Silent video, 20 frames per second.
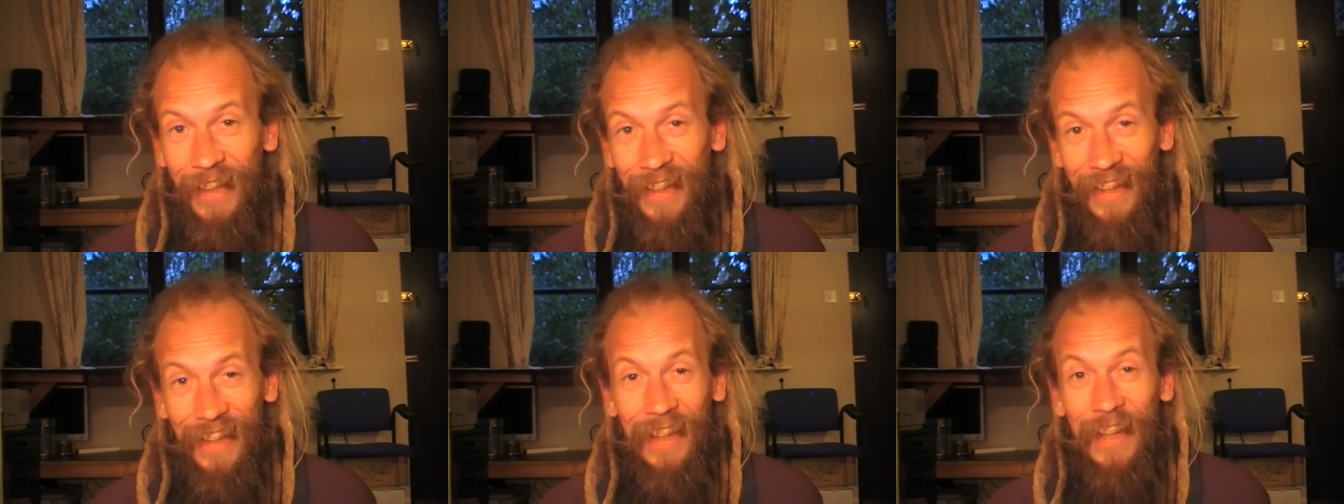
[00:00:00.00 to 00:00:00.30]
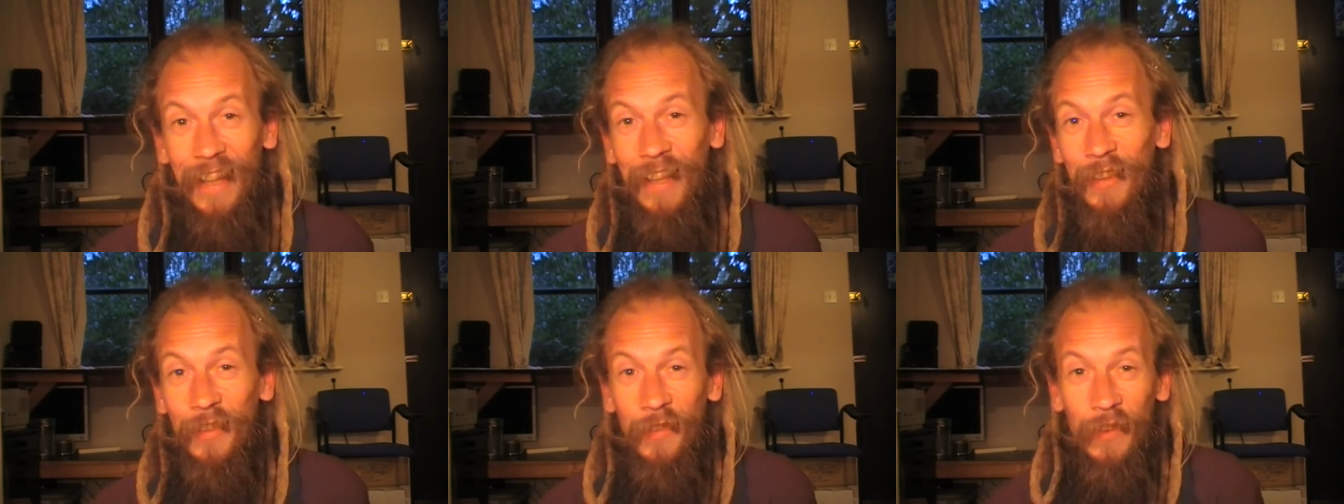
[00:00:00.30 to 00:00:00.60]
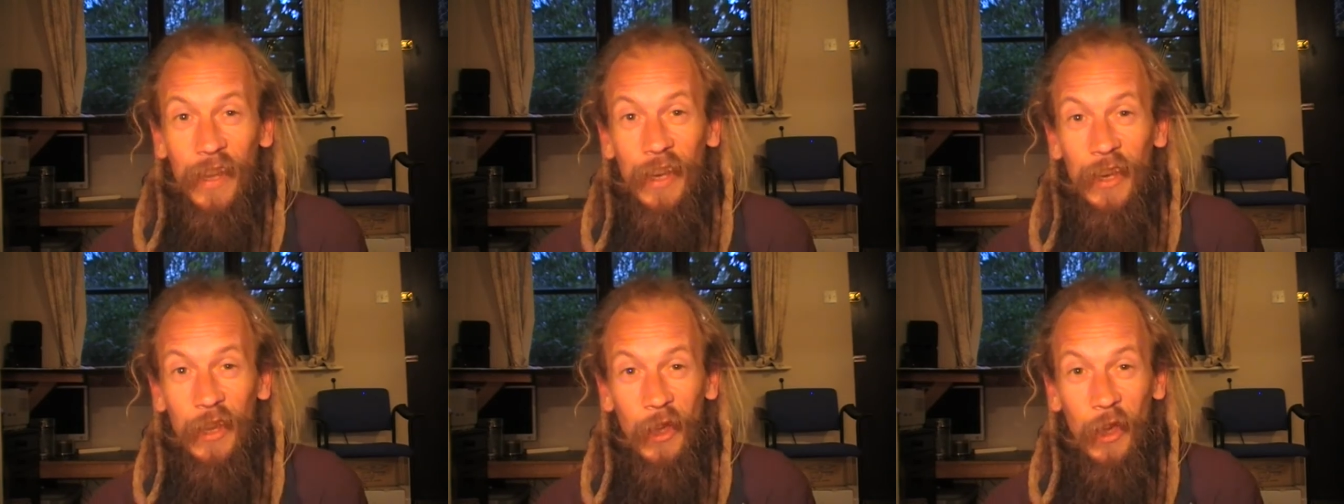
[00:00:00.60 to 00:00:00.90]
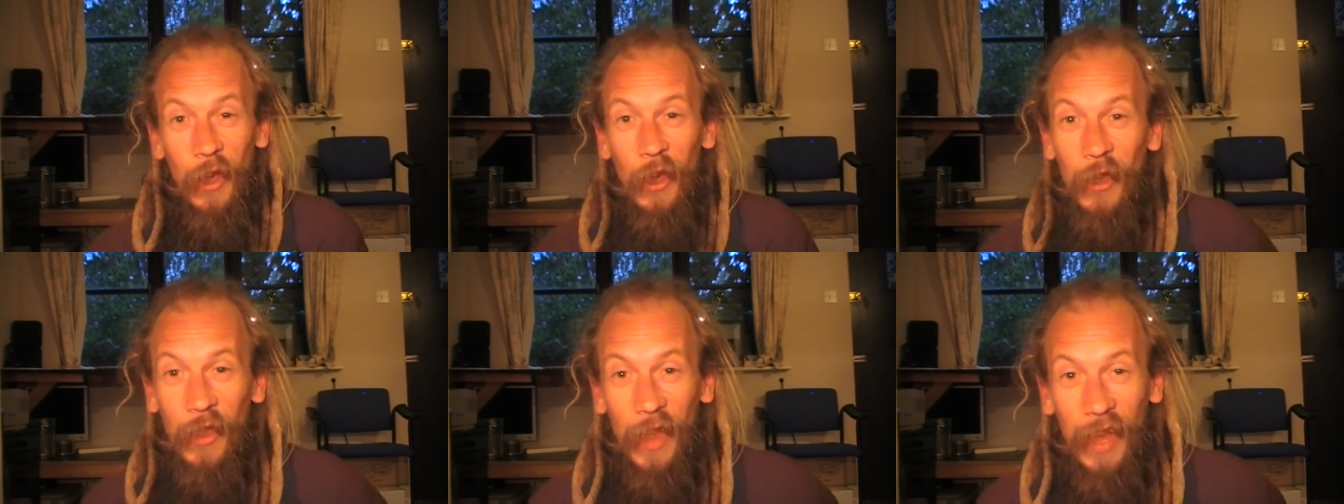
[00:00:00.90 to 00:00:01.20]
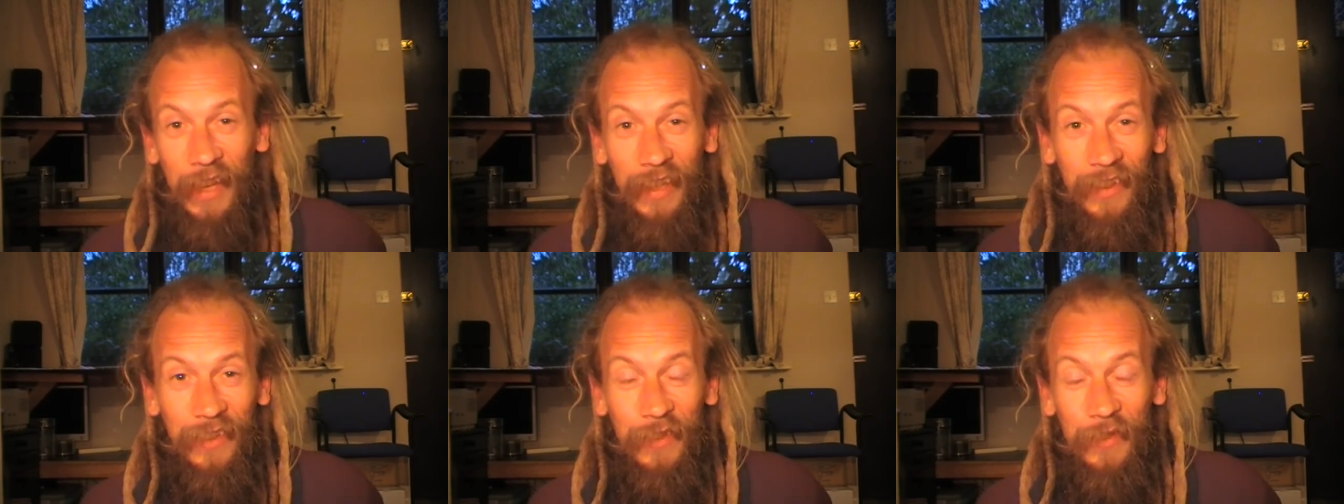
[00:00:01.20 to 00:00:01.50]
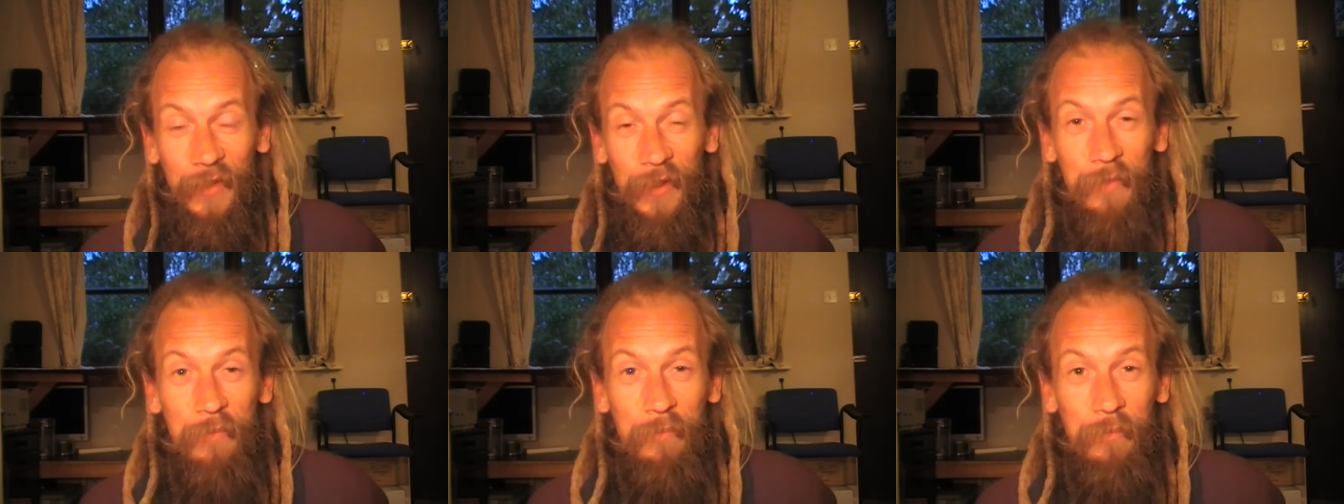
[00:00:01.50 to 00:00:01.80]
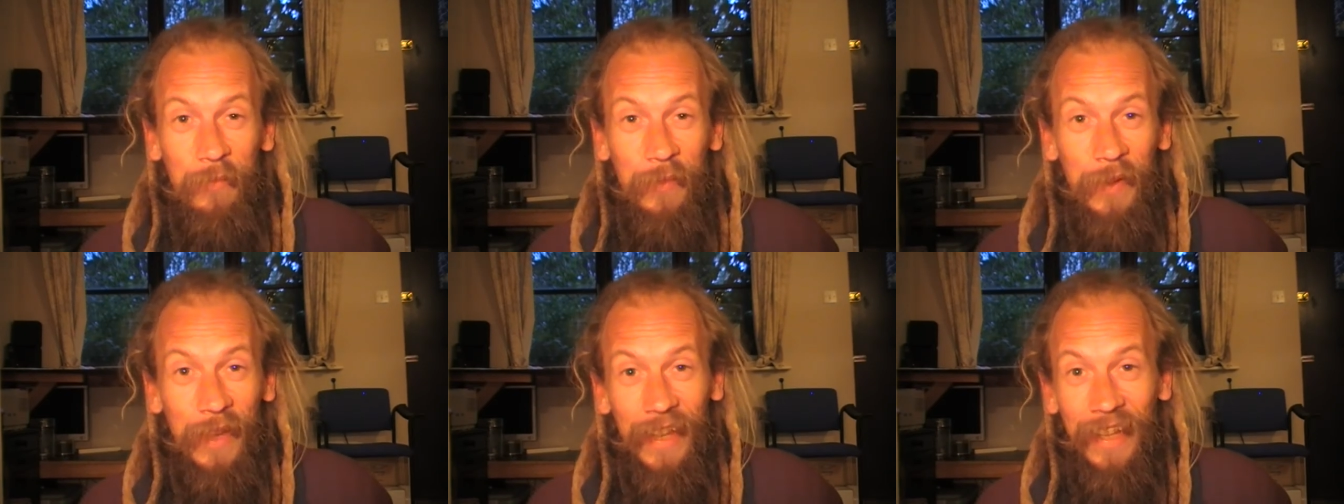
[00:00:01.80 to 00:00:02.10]
in his video
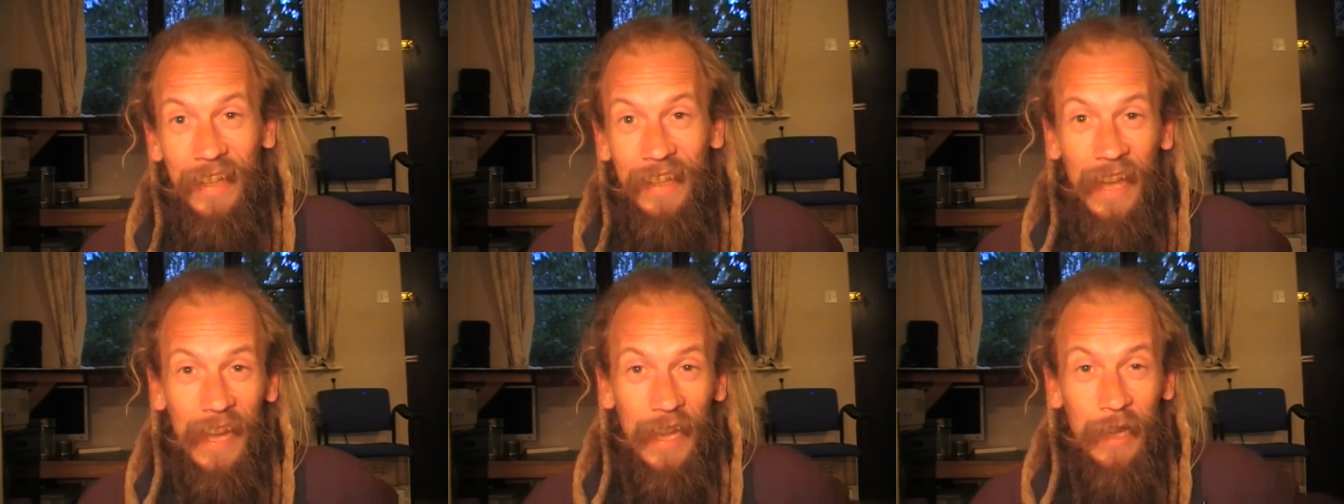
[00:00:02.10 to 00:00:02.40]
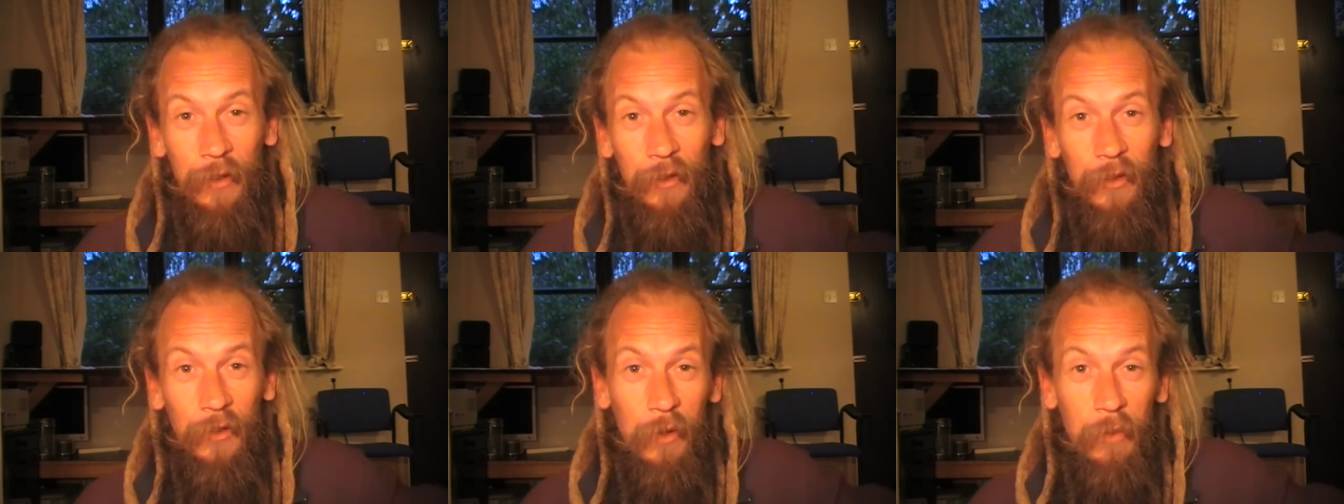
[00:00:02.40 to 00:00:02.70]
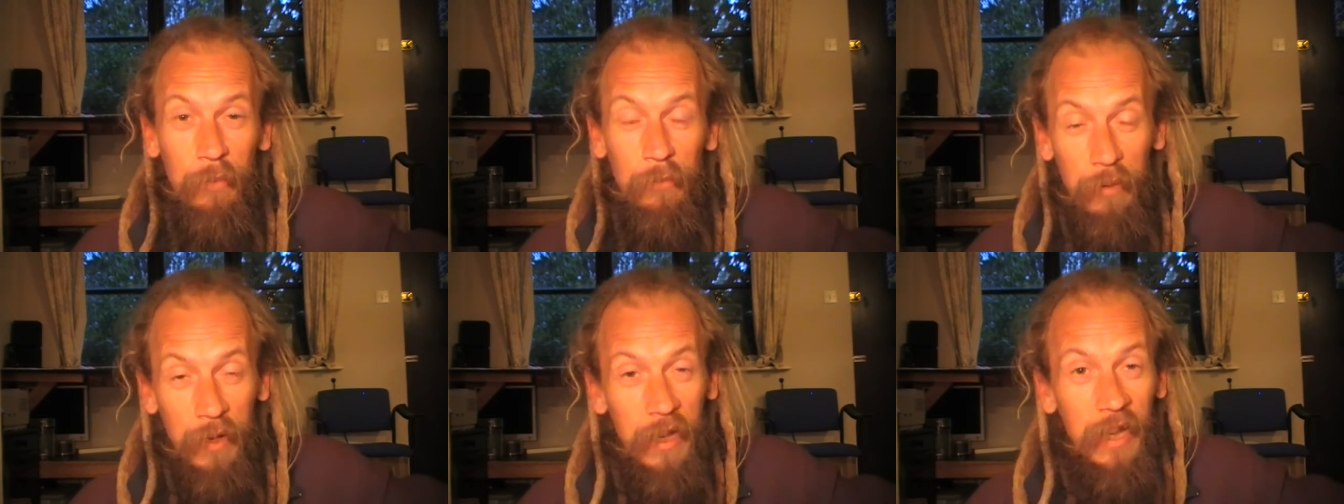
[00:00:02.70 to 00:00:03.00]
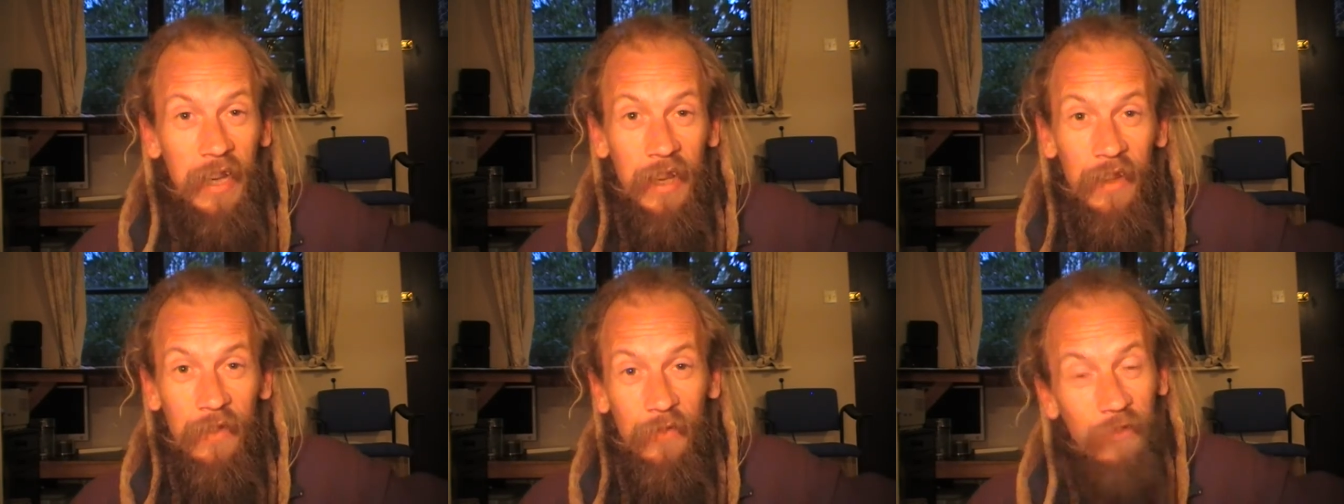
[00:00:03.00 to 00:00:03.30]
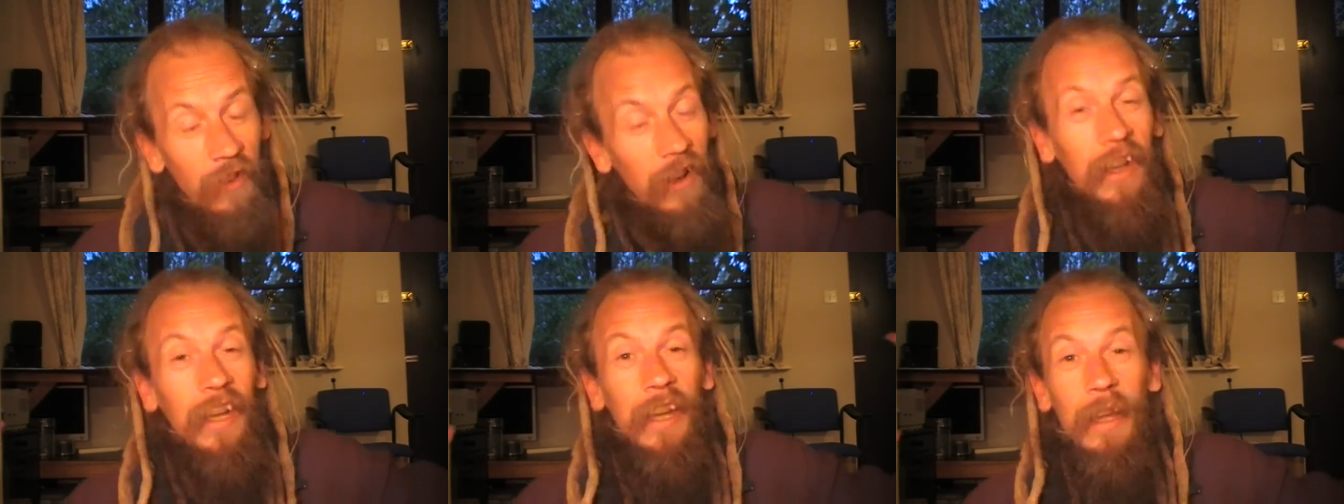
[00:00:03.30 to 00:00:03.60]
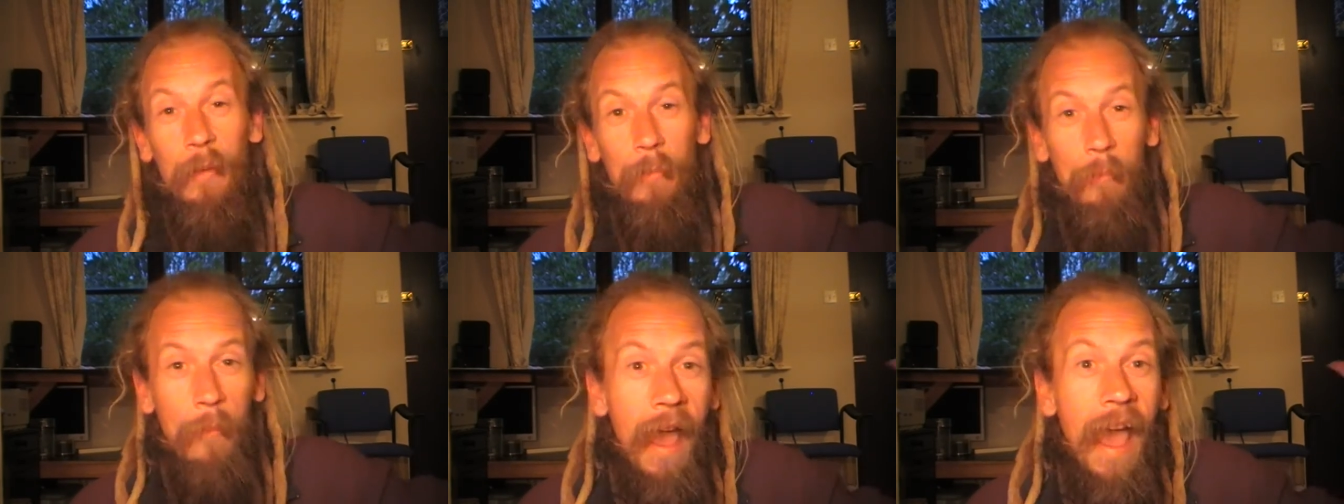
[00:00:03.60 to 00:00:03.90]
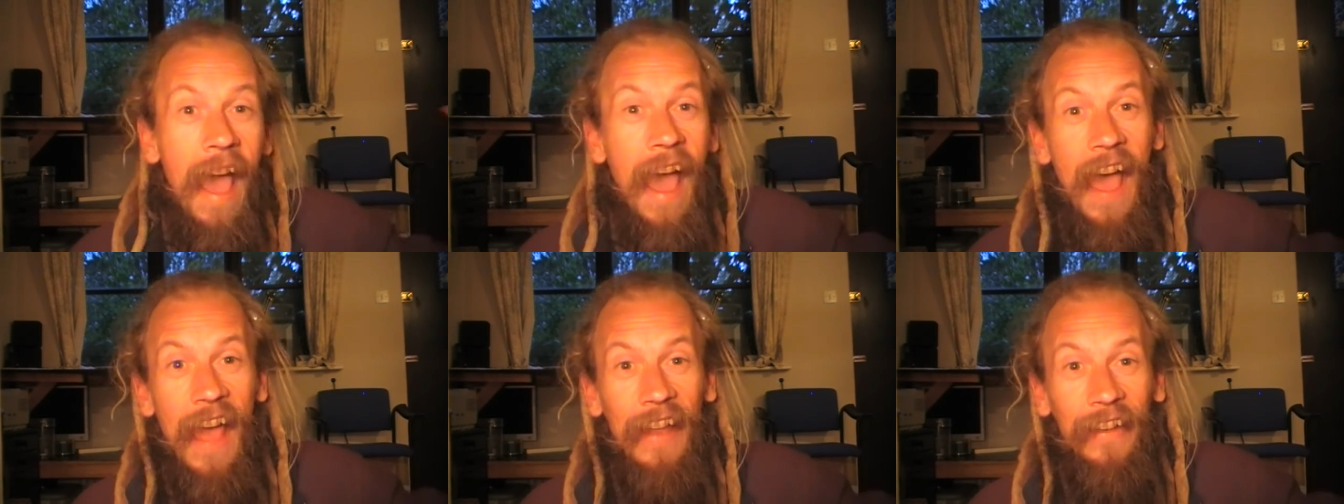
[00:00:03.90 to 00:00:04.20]
that he was completely fucking
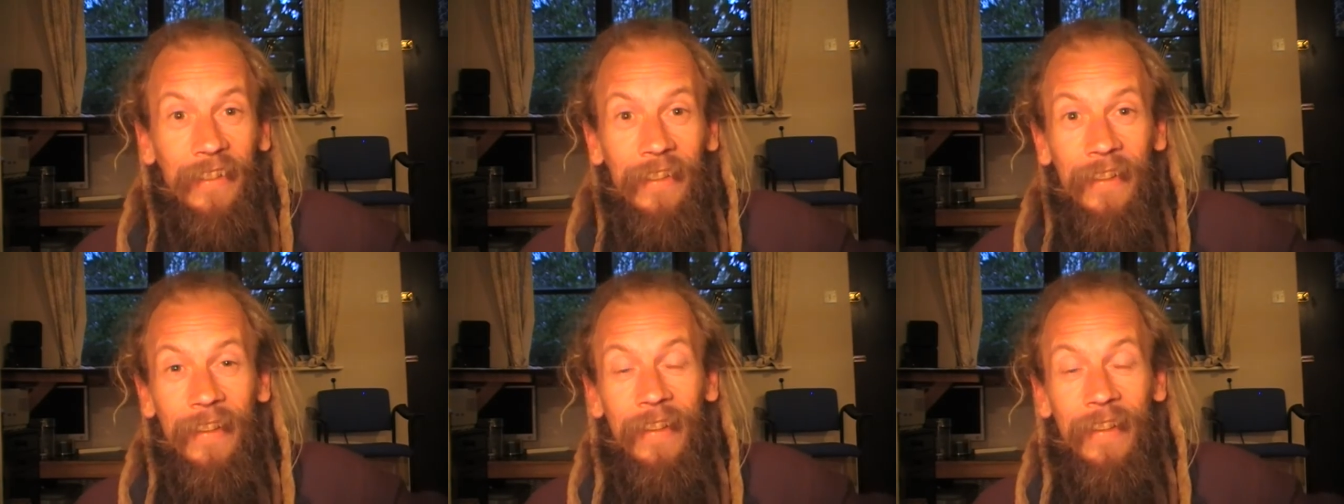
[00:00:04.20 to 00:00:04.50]
mad.